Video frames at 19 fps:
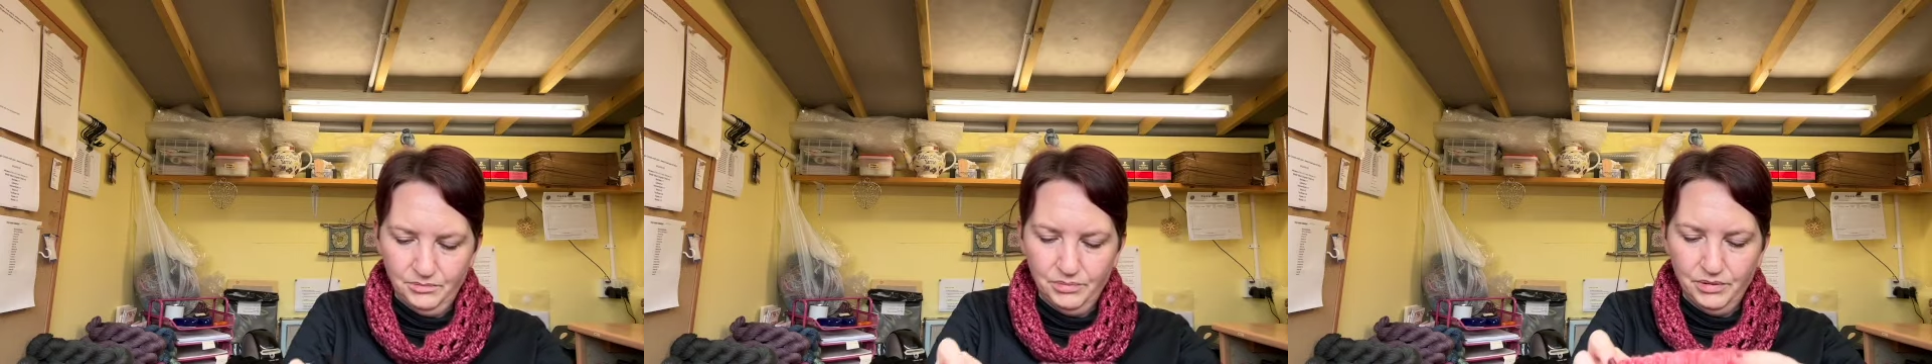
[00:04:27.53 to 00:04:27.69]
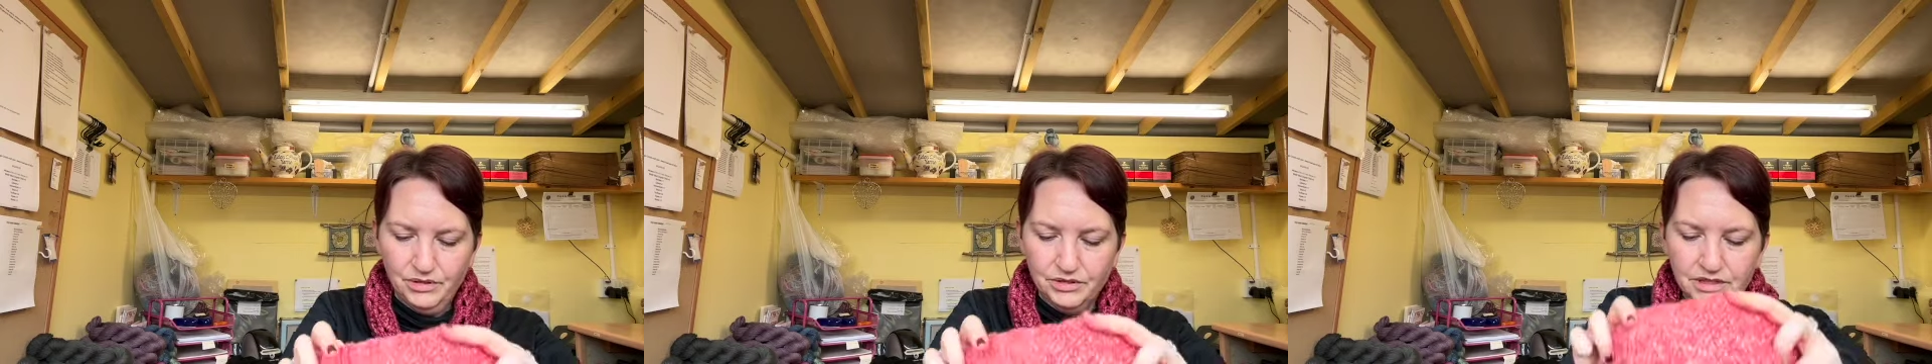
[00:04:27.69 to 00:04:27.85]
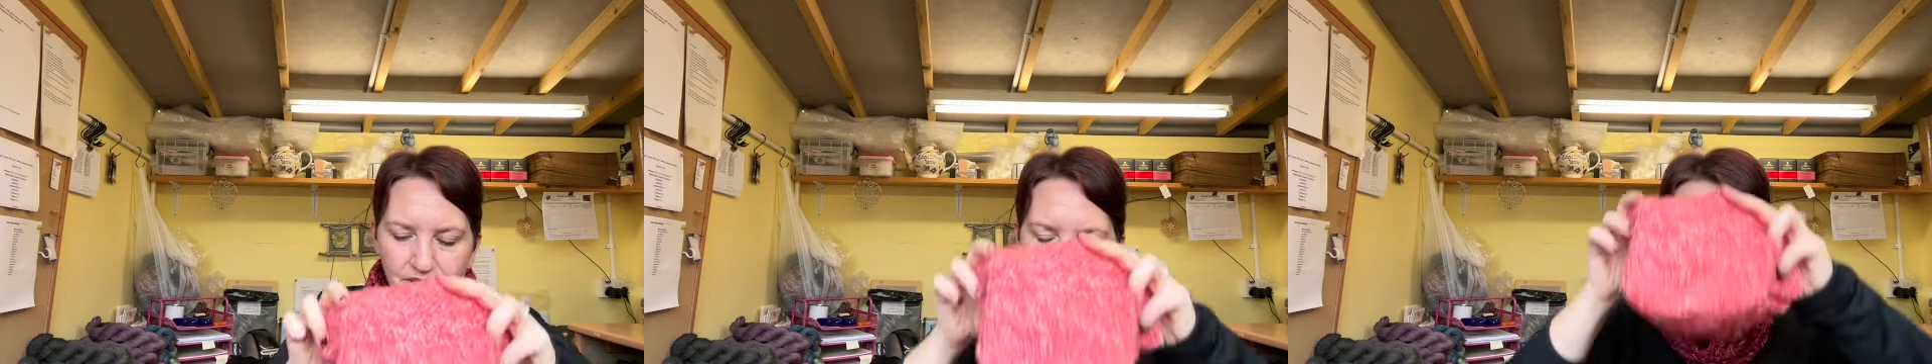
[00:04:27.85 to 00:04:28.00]

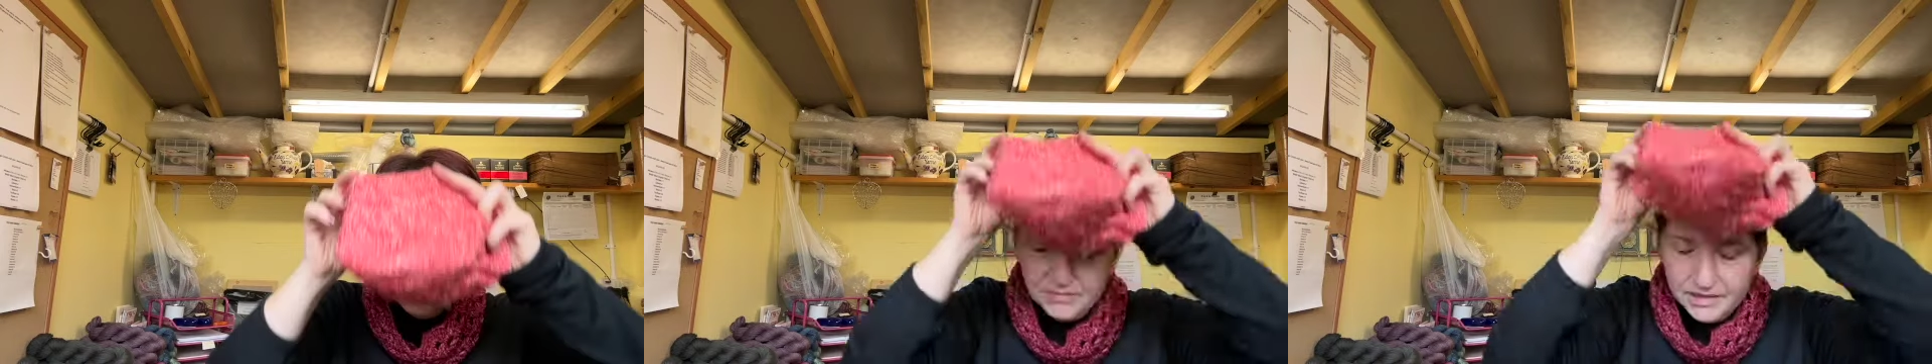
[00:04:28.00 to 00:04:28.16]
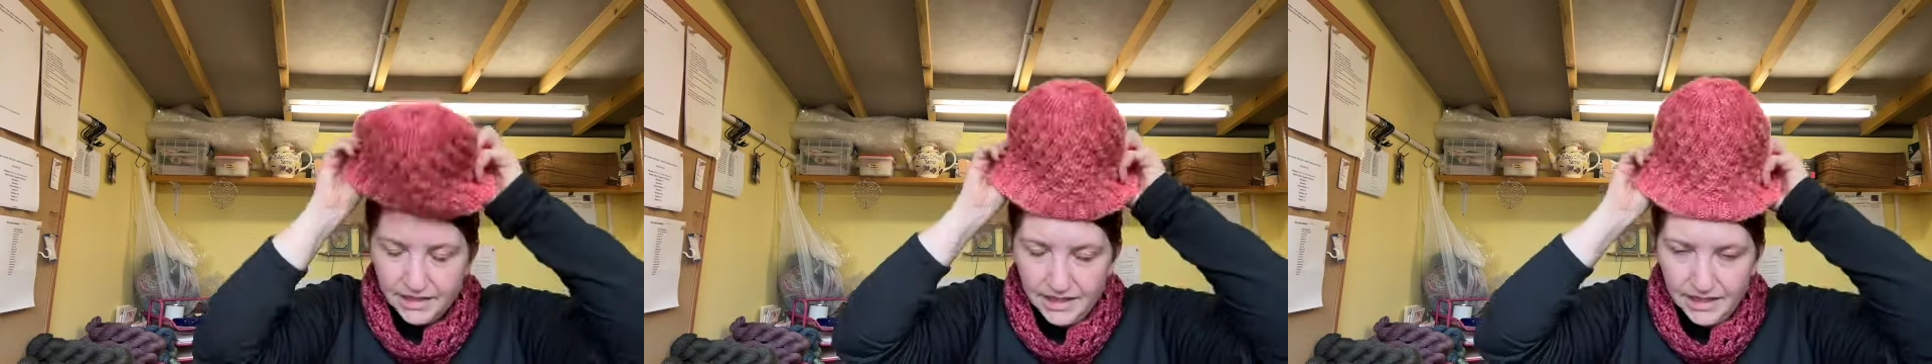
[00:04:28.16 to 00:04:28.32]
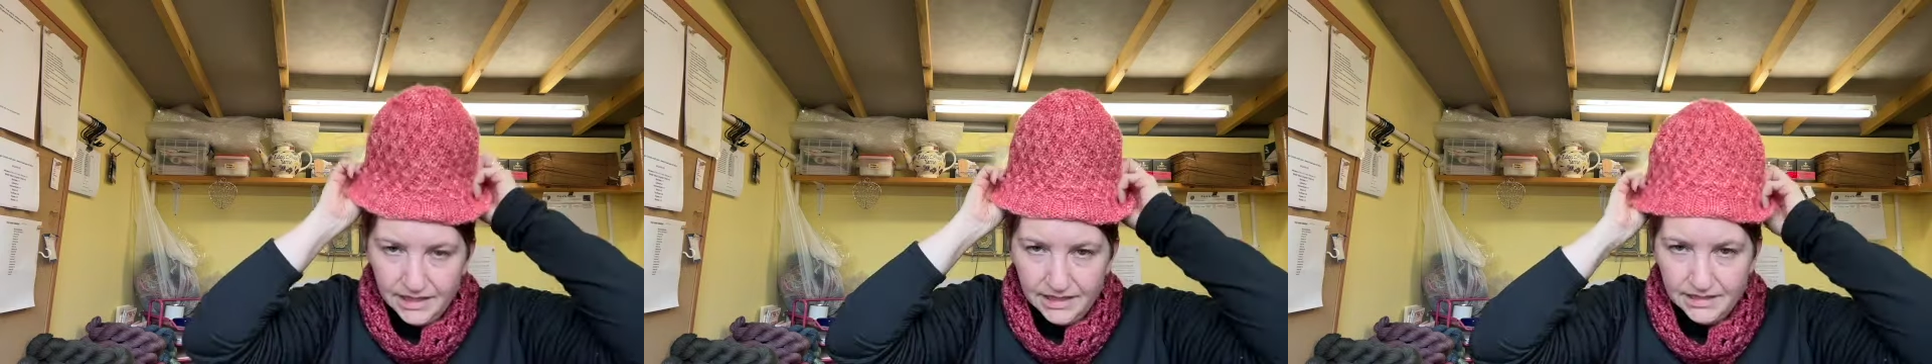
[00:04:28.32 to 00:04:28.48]
plonk that on my
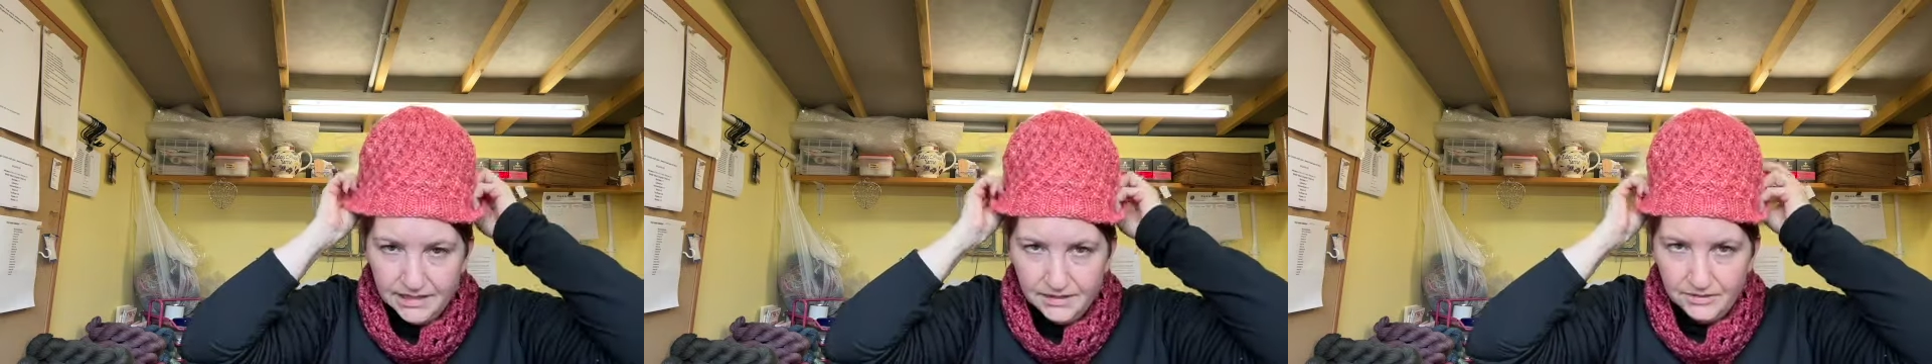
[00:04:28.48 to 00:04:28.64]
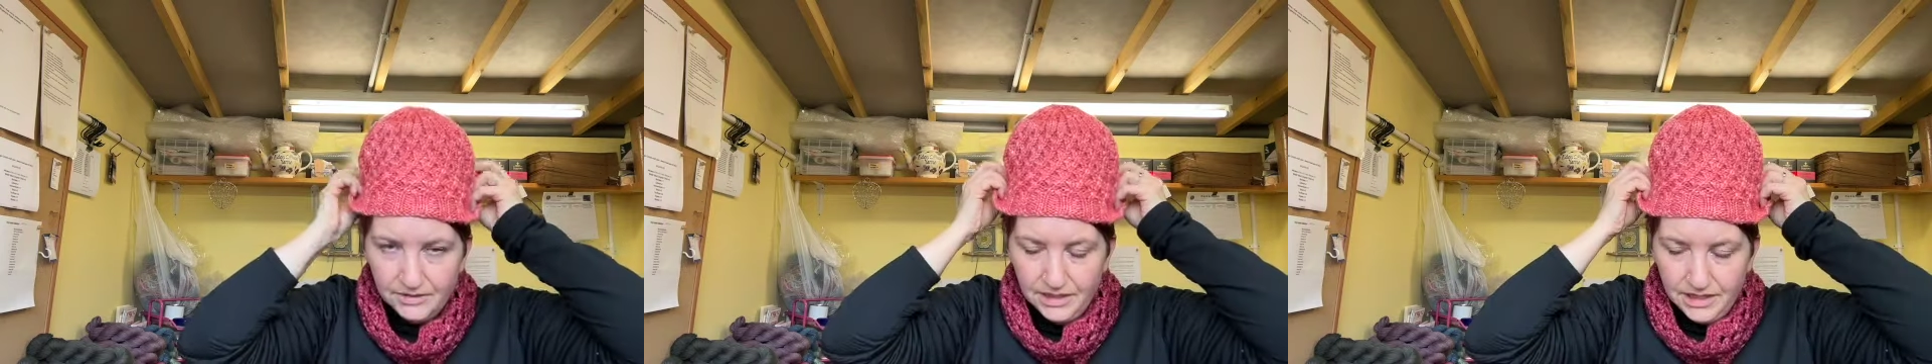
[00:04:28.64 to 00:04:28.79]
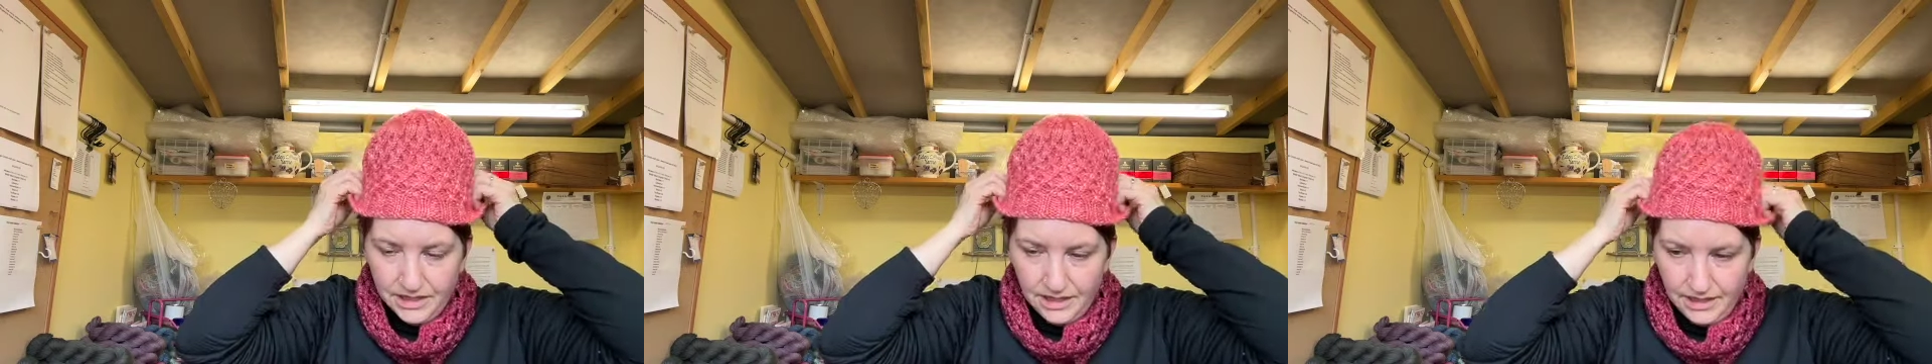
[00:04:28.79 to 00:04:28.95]
head so
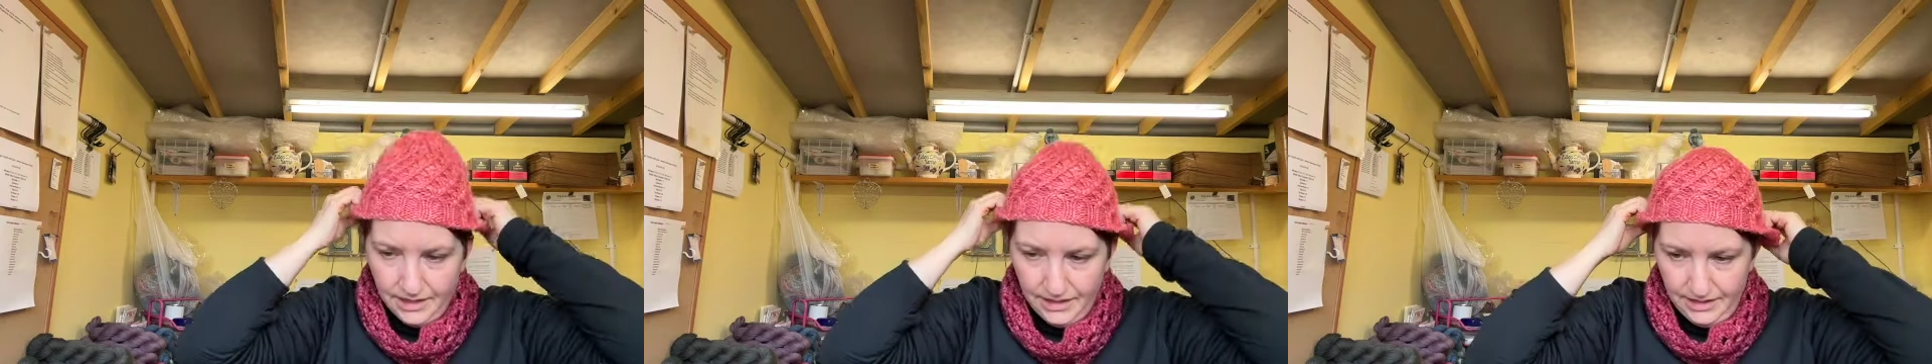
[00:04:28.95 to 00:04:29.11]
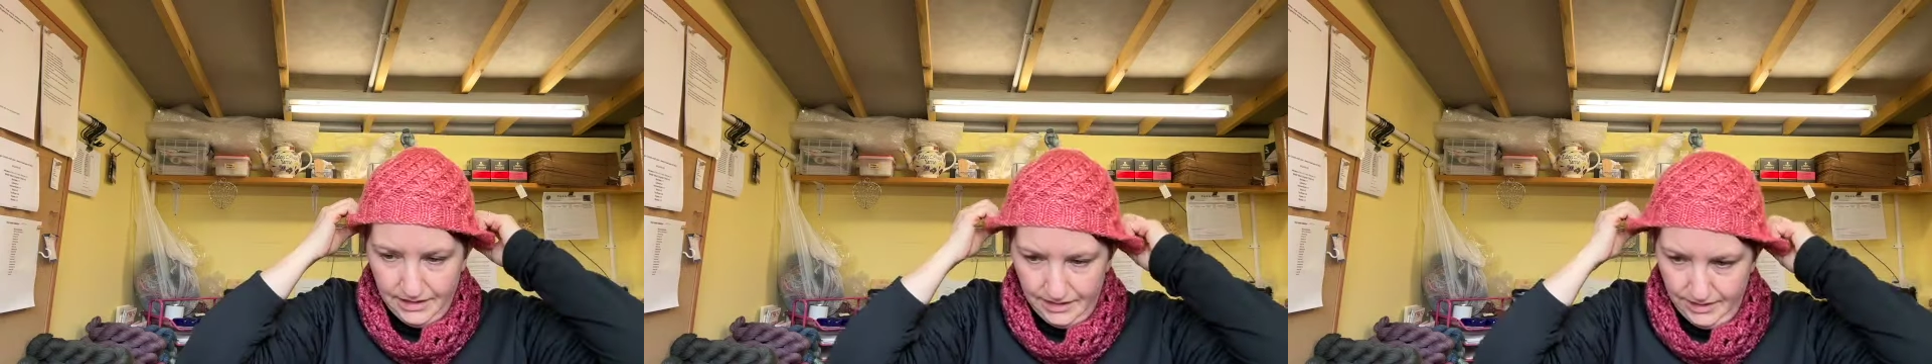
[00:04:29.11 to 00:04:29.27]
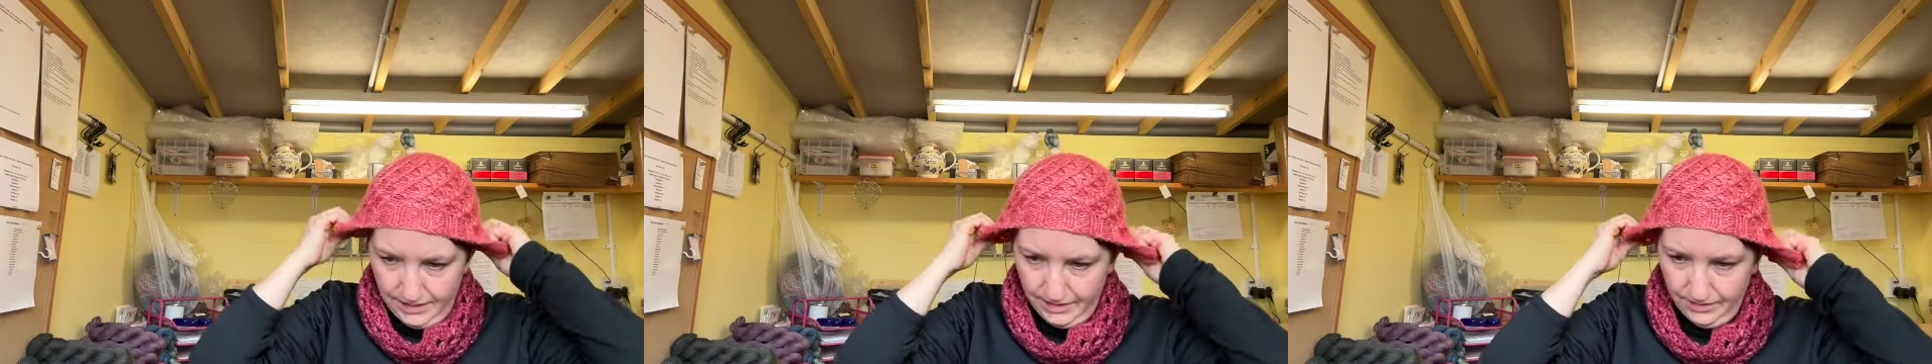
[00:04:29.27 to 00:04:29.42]
you can get an
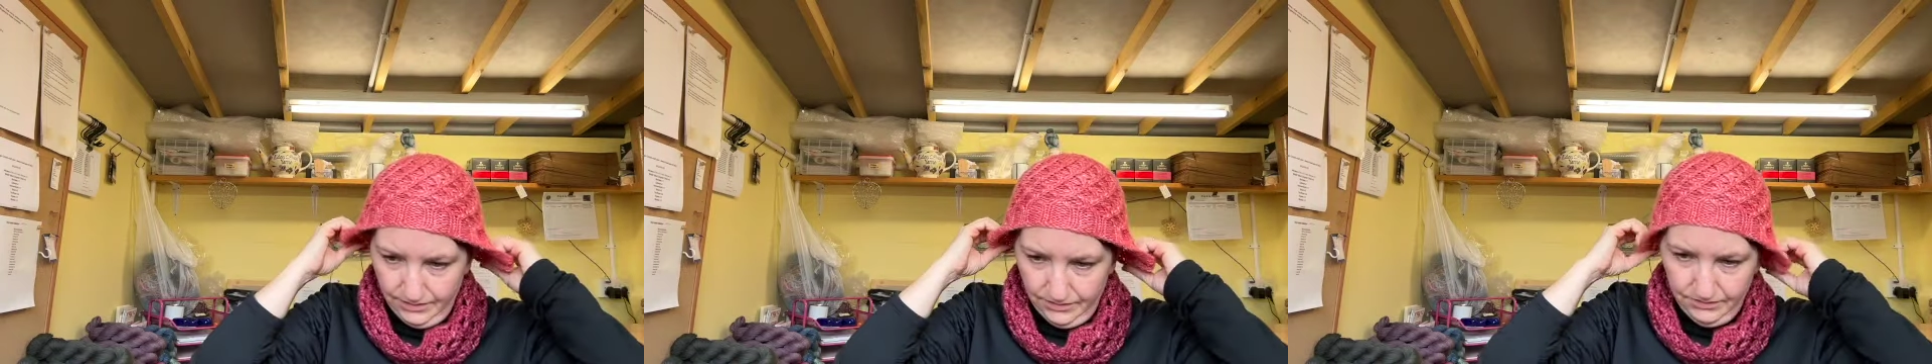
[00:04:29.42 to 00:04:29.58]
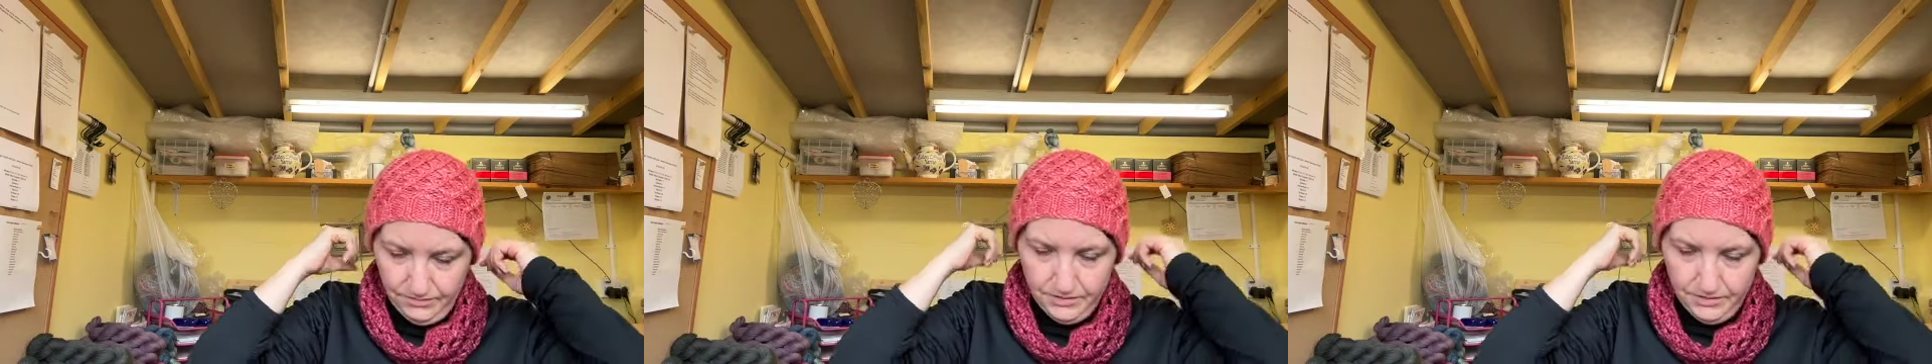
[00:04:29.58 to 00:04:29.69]
idea of